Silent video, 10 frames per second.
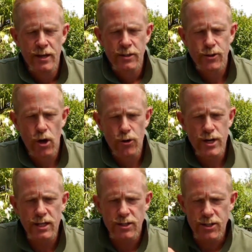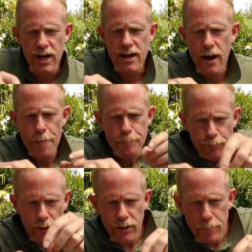So you can see here
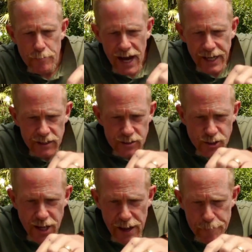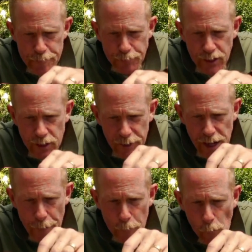the main stem coming
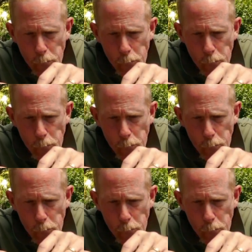up,